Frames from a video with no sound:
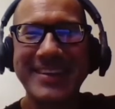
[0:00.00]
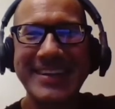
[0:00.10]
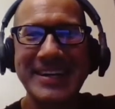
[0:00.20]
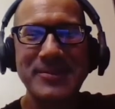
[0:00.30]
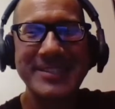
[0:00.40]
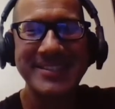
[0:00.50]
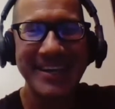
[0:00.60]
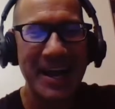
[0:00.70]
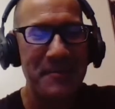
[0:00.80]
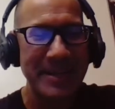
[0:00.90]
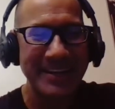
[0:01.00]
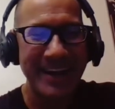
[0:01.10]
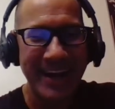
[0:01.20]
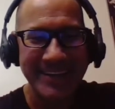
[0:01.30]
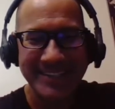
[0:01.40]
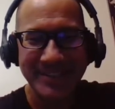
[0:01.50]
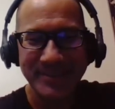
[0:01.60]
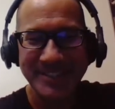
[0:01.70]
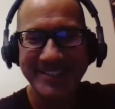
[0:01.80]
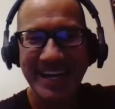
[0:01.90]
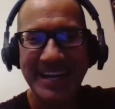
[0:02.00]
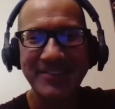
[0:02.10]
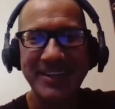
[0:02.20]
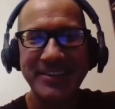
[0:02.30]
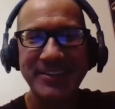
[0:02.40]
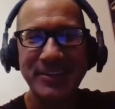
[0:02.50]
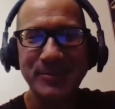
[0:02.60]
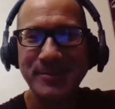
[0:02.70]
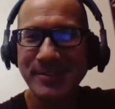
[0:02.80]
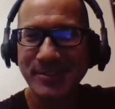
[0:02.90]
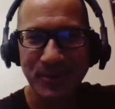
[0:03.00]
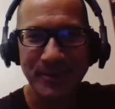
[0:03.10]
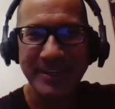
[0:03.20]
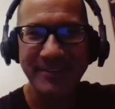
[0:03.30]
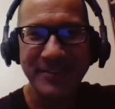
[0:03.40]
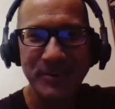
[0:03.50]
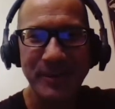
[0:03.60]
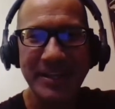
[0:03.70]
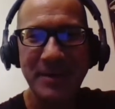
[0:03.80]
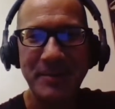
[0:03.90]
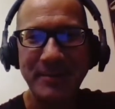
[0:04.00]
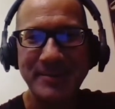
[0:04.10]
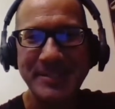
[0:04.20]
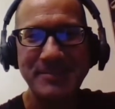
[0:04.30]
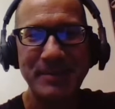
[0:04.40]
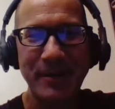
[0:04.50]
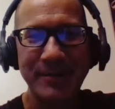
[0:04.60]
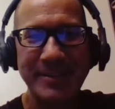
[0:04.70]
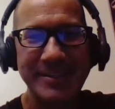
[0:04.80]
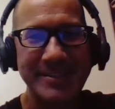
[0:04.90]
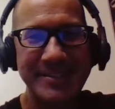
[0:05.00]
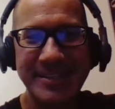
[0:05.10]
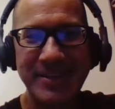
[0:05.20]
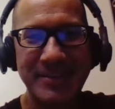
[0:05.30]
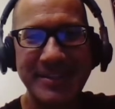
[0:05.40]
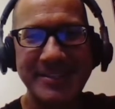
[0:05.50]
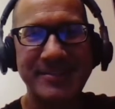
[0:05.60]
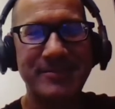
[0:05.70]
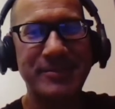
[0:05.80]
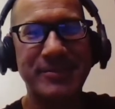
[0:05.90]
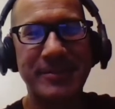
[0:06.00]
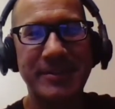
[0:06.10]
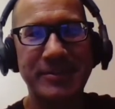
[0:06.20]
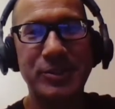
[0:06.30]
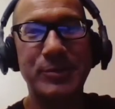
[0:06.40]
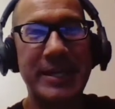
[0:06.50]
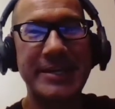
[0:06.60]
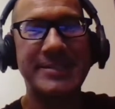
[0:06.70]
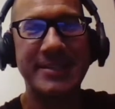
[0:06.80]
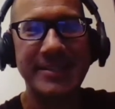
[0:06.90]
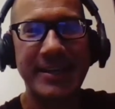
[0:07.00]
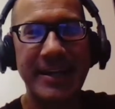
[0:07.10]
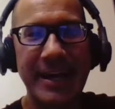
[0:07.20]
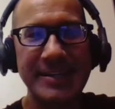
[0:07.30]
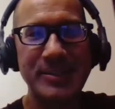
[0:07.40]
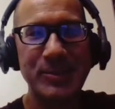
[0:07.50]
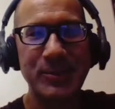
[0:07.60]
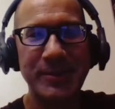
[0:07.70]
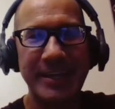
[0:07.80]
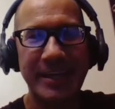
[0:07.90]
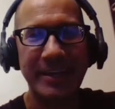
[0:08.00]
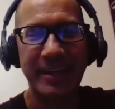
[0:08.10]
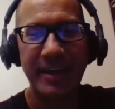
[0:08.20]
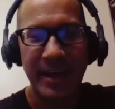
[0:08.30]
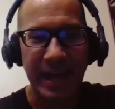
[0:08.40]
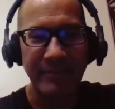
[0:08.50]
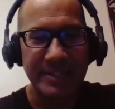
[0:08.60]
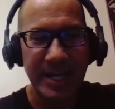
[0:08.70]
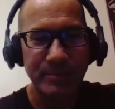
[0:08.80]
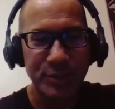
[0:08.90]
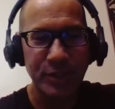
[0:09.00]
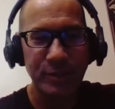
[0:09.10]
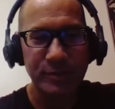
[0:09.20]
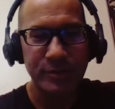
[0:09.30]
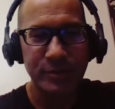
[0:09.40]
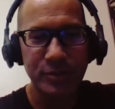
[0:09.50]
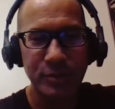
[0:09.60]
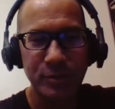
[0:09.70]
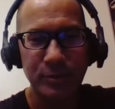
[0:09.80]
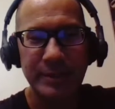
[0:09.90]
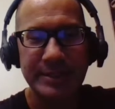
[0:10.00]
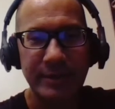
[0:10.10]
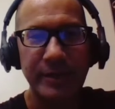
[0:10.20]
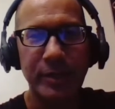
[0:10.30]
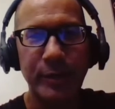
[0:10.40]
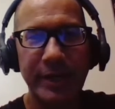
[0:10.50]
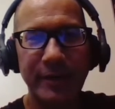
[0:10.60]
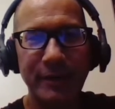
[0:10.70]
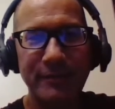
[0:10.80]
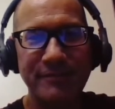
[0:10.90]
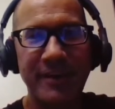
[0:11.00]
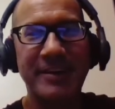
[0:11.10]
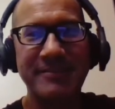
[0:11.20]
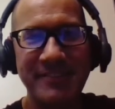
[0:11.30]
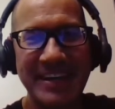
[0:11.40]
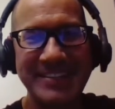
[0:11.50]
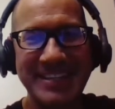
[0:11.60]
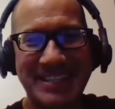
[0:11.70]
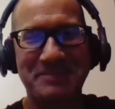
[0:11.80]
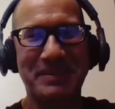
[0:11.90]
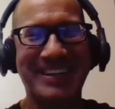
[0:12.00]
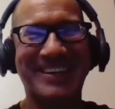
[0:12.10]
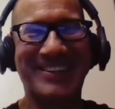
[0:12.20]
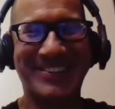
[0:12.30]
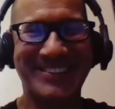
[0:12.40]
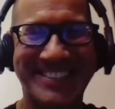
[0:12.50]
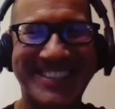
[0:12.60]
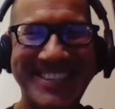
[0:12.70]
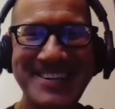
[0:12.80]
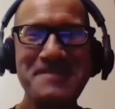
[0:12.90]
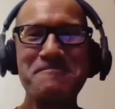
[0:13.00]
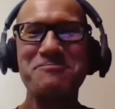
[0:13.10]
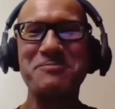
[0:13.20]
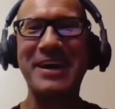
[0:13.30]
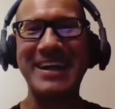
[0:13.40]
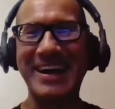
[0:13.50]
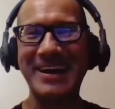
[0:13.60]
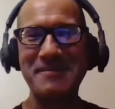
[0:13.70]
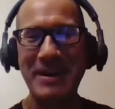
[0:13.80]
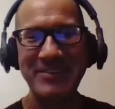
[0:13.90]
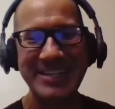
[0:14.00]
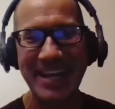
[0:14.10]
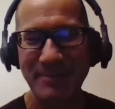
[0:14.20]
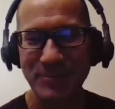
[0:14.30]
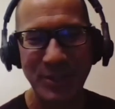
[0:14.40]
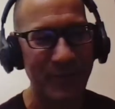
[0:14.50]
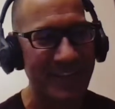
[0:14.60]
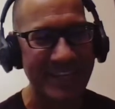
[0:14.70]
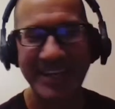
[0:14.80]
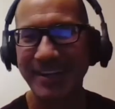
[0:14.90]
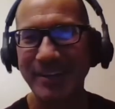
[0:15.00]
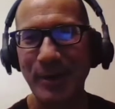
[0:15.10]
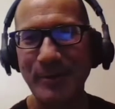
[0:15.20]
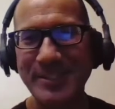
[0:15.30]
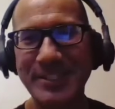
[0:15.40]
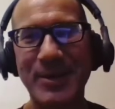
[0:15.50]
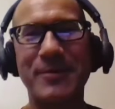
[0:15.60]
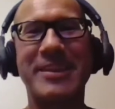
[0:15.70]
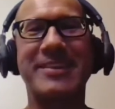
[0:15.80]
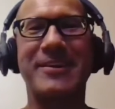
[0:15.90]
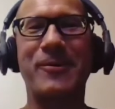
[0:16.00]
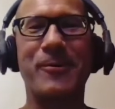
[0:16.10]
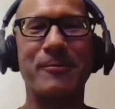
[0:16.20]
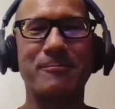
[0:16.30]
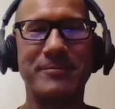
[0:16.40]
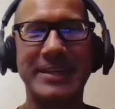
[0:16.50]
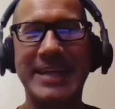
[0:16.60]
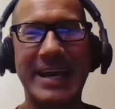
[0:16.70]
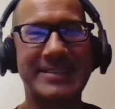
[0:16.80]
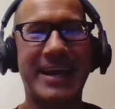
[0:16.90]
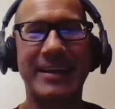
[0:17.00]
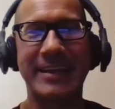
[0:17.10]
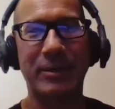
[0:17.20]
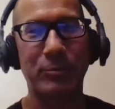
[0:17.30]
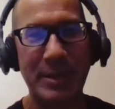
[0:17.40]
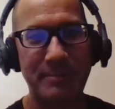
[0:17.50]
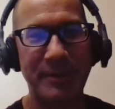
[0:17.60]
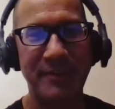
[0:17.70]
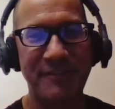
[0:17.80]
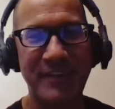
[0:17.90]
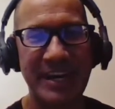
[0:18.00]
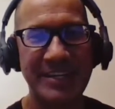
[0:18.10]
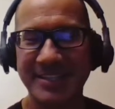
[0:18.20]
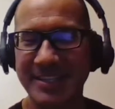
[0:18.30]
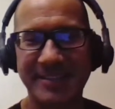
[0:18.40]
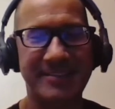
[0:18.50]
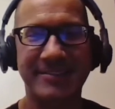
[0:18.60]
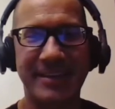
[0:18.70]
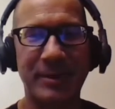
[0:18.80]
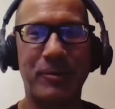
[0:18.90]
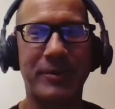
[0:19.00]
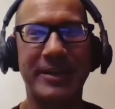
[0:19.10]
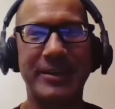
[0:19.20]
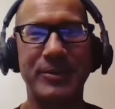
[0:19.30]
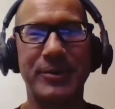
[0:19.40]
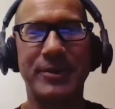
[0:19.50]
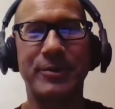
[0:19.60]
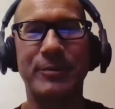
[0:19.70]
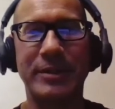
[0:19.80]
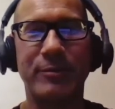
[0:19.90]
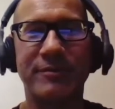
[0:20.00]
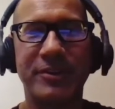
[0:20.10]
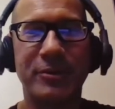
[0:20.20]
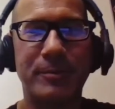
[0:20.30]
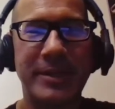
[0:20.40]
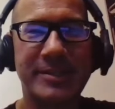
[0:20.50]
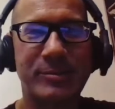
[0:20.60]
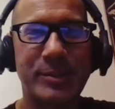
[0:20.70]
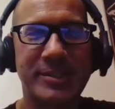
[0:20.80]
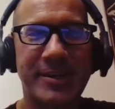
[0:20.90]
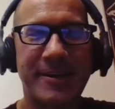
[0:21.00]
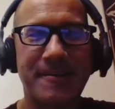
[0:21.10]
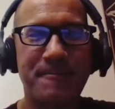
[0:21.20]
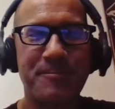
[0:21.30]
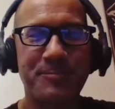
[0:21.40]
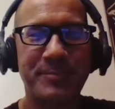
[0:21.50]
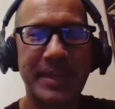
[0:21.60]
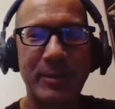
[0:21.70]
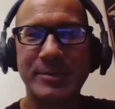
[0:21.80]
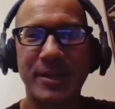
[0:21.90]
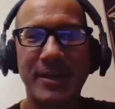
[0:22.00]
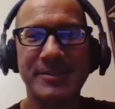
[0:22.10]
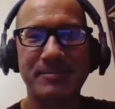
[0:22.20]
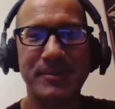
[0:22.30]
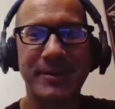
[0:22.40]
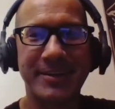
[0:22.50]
It was, honestly, it was just kind of a cute story, if you will. It was about this, these two kids in high school, and every time she goes to the Dairy Queen, her fucking face explodes. But every time, they get close, and then the dad's got to like rebuild the face, and I won't get into it. You can read the review, but it was an awesome book.